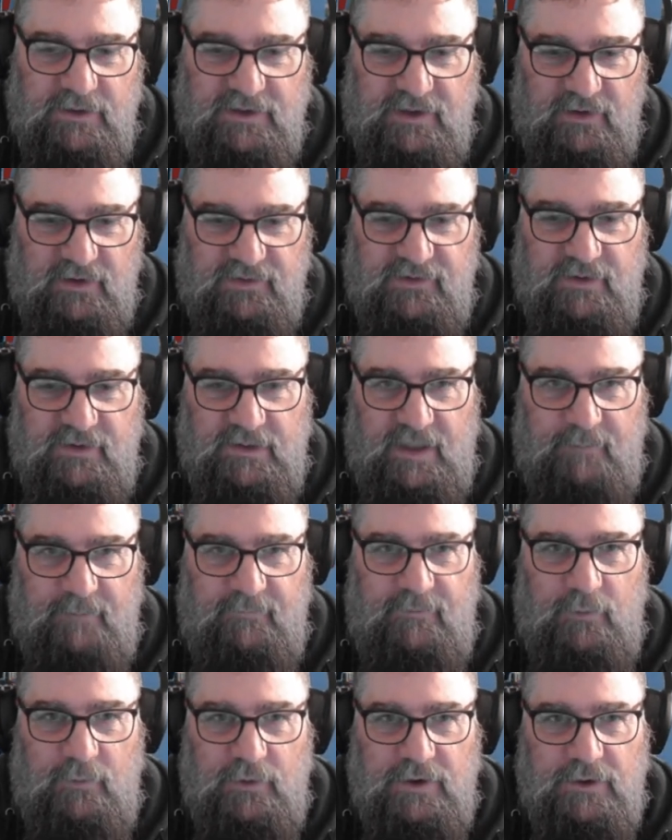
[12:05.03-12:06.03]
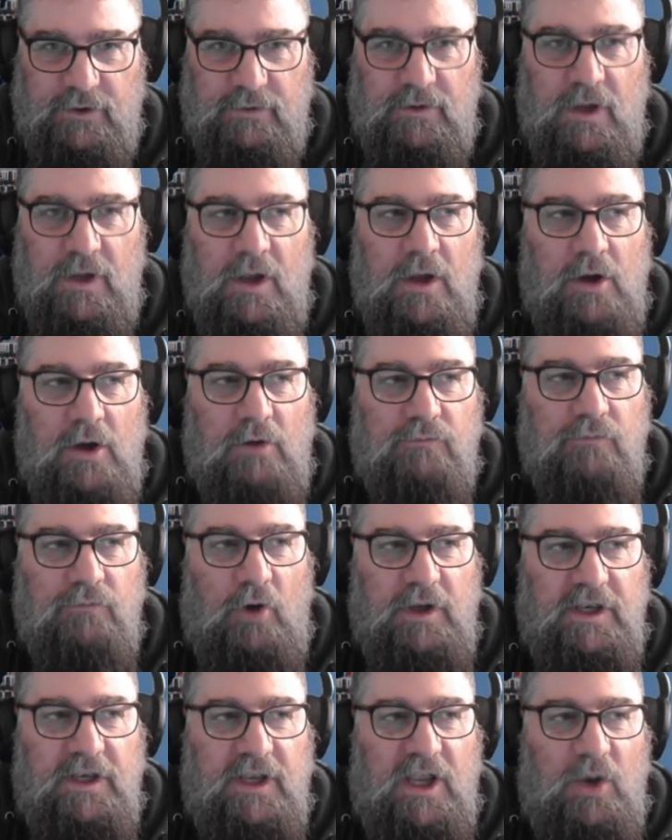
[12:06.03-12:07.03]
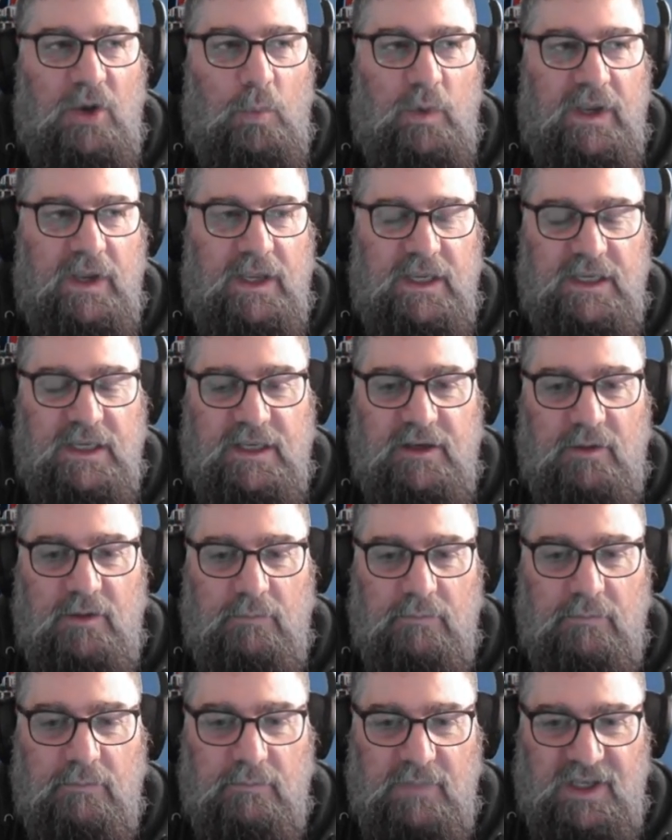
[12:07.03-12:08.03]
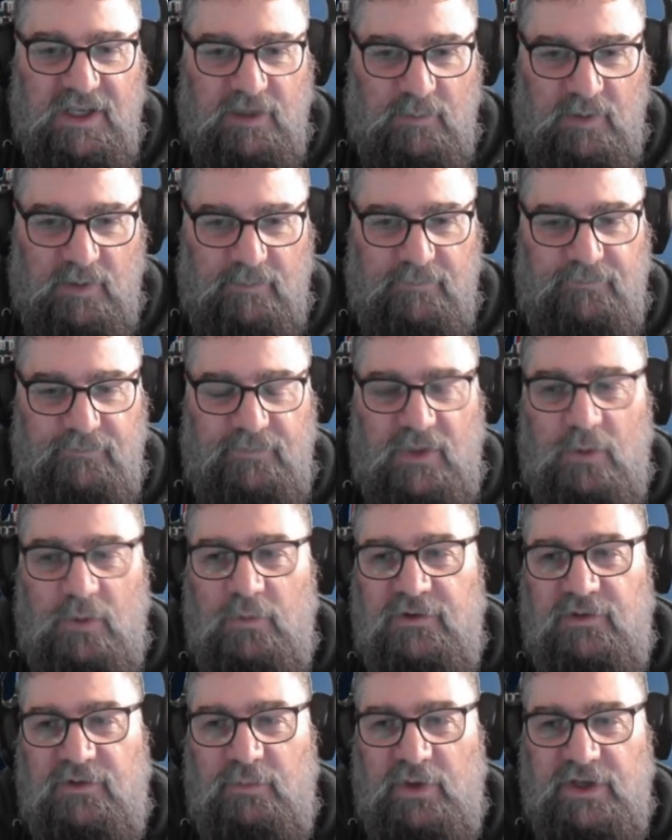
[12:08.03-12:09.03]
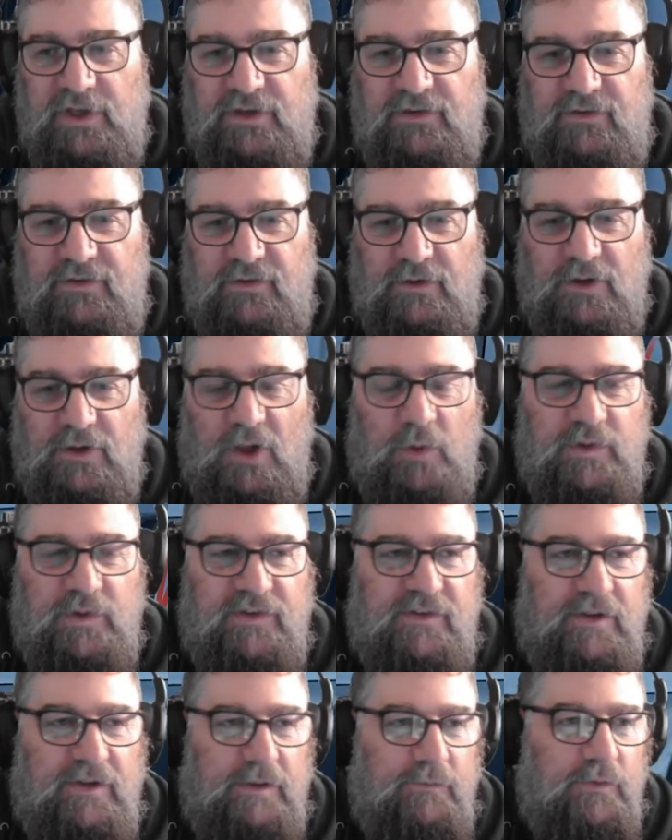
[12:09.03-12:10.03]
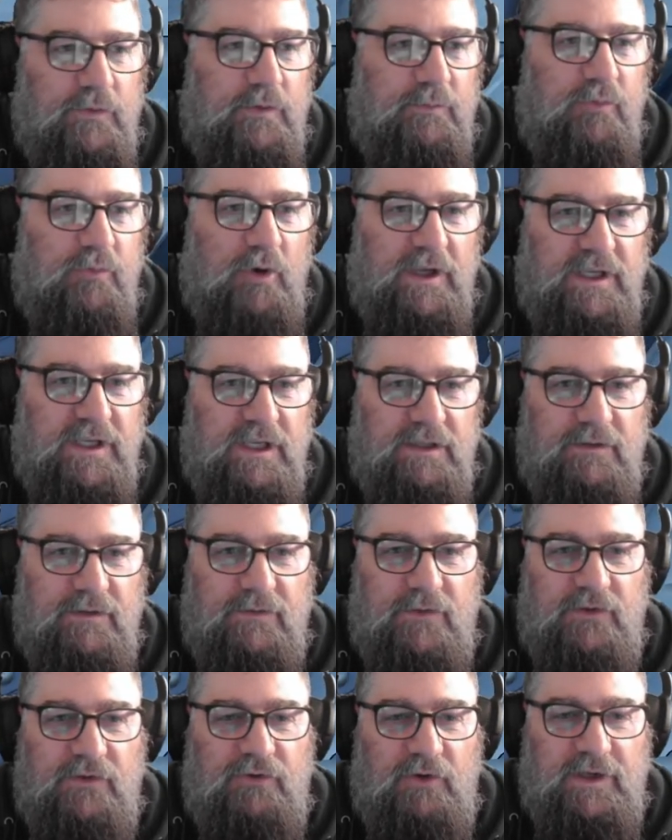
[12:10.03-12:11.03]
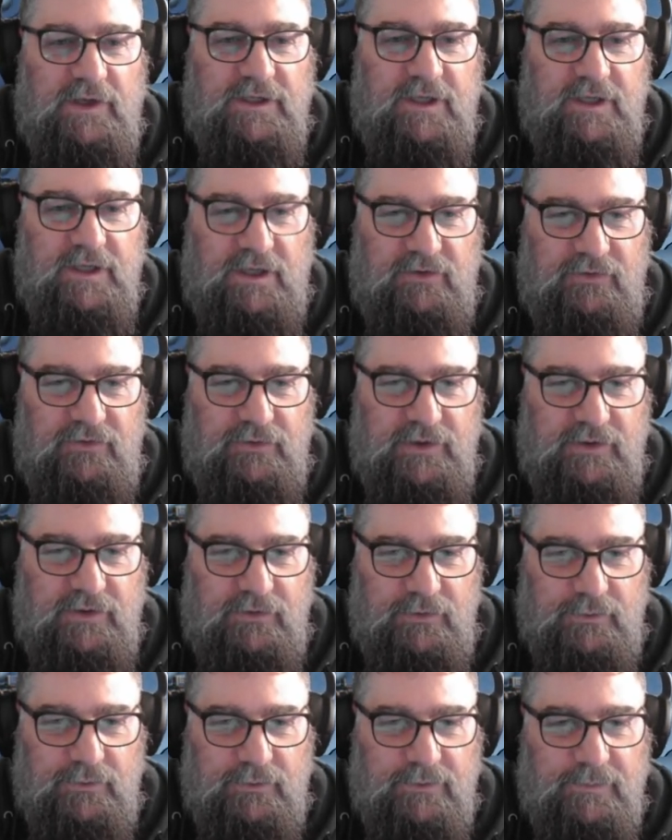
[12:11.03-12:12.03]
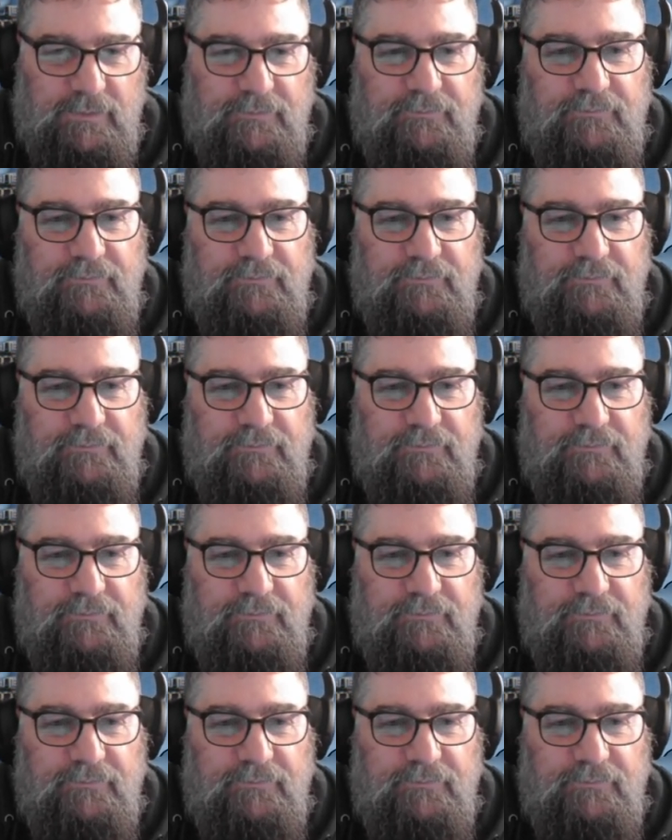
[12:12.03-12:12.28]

does the lap for you. Right now we're in minimum, which means the lowest level of braking that the train can actually do.